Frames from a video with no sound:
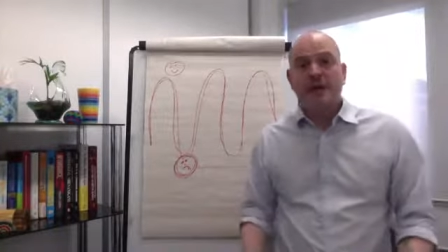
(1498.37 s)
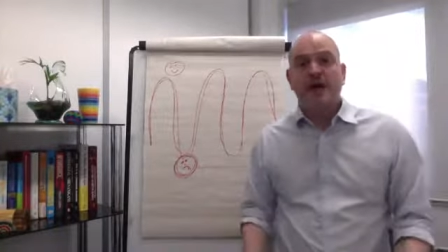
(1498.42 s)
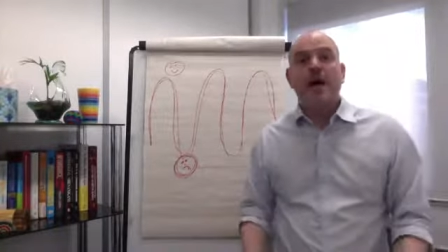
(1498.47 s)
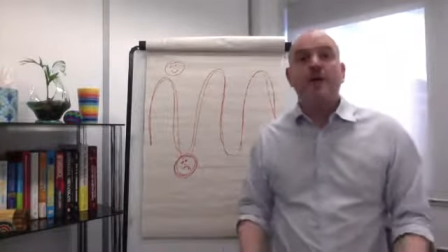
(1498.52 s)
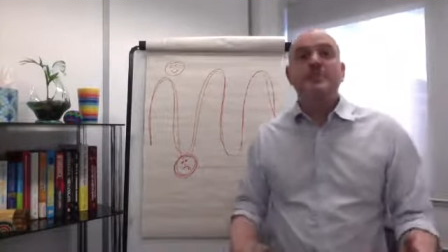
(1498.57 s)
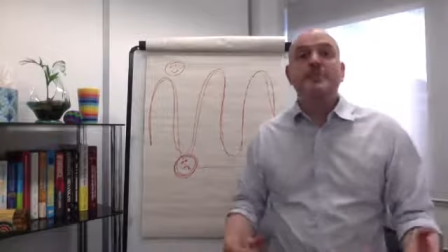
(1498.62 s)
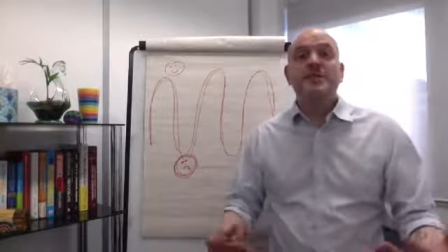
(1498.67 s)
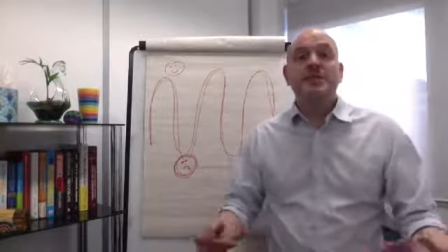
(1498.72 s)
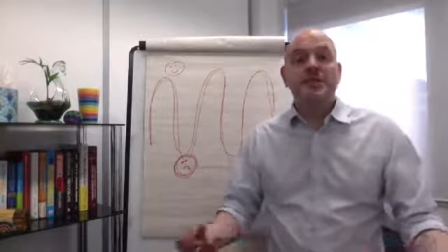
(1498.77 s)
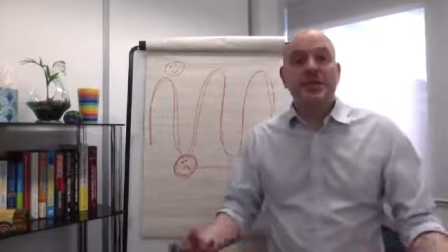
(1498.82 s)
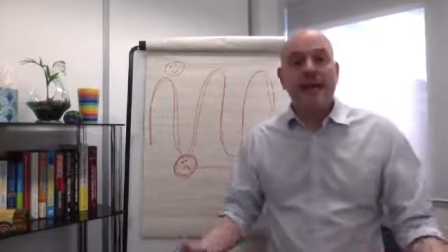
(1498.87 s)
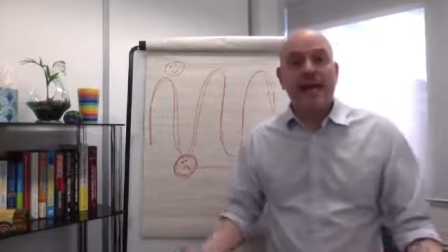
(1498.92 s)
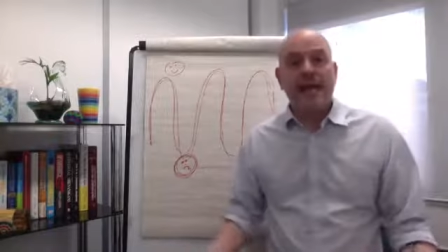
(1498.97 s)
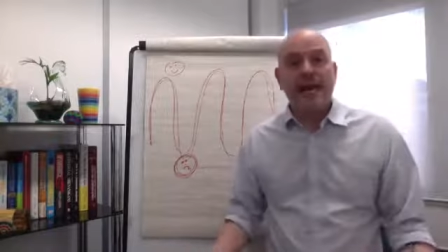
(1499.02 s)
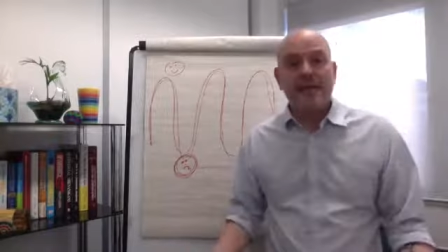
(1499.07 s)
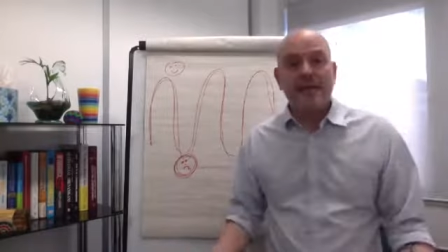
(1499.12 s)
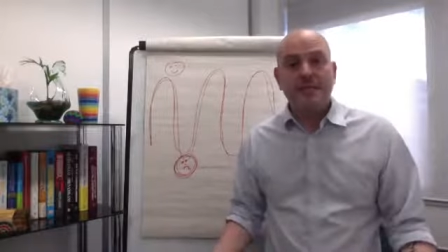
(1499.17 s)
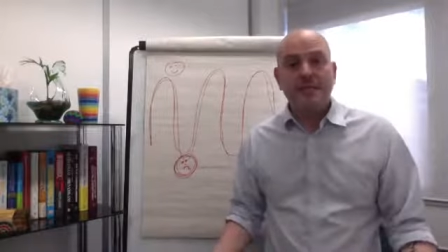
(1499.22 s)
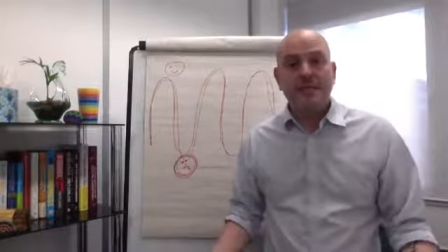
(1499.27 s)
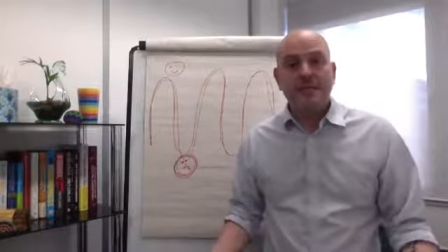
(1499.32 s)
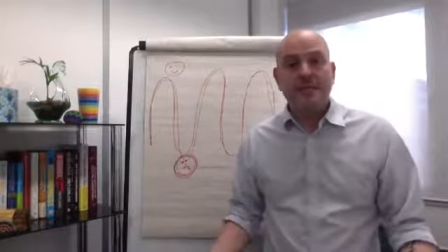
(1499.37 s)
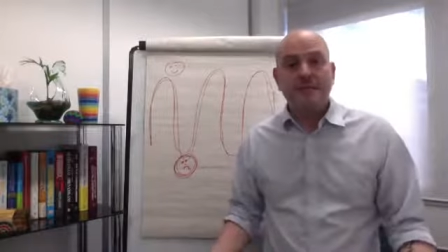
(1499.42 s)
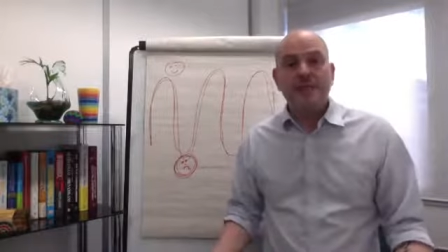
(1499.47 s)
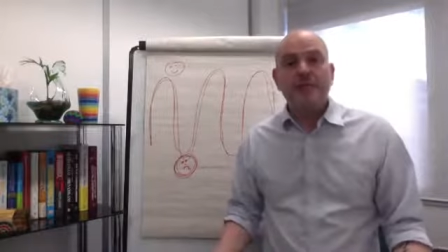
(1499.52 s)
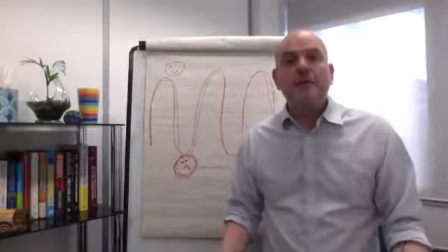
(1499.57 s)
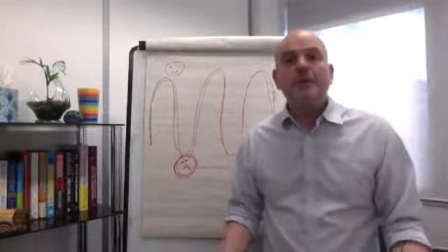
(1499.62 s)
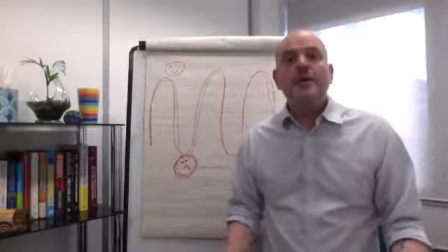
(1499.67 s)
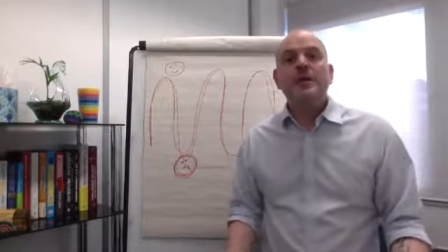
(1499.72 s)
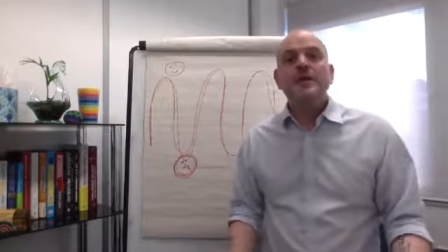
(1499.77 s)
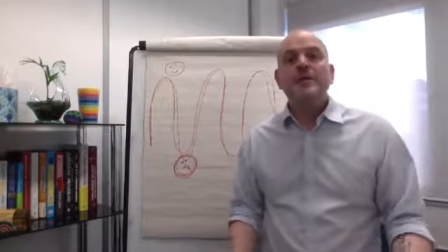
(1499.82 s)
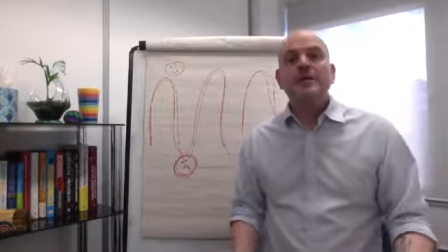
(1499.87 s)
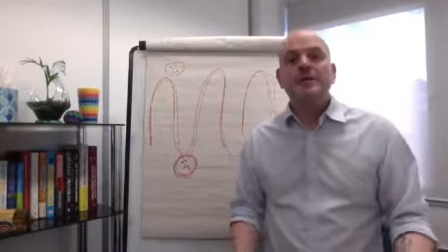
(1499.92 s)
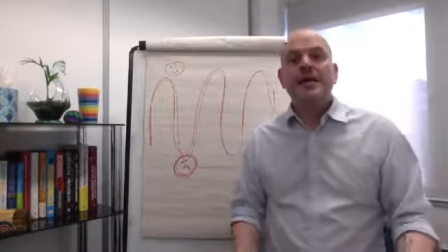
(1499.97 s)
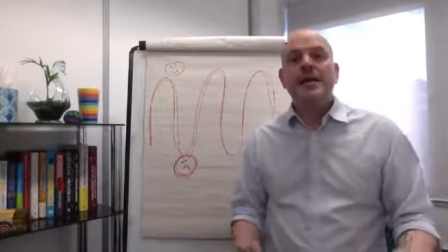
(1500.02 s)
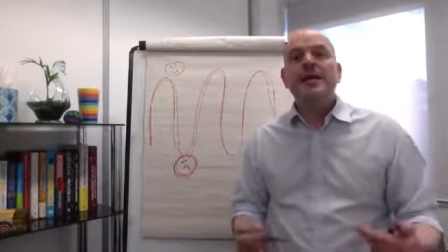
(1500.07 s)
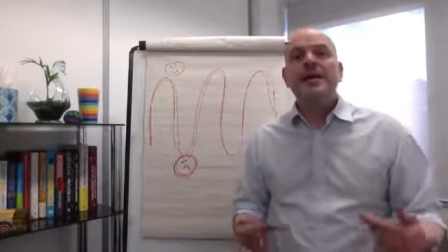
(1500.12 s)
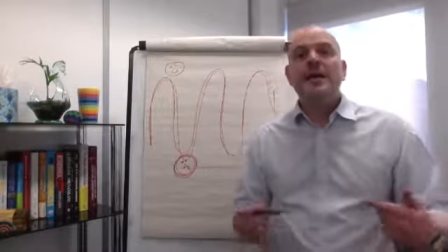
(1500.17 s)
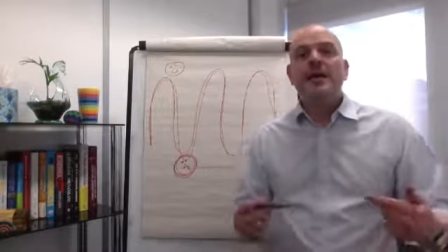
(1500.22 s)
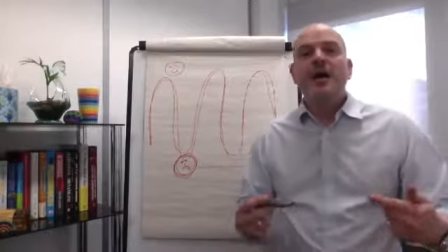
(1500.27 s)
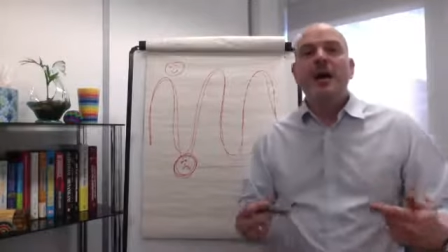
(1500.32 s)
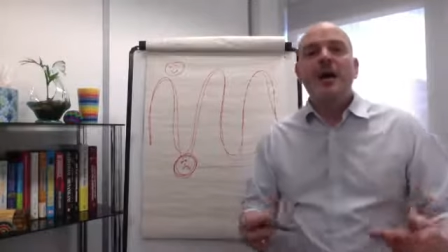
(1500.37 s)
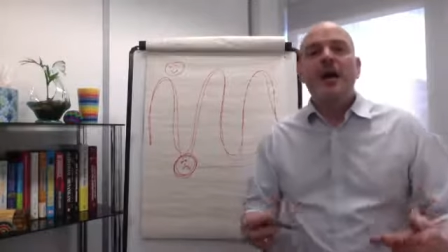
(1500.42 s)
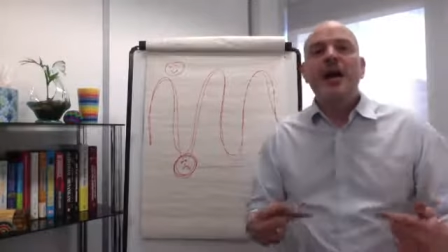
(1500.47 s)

I'm scared, we're going to say,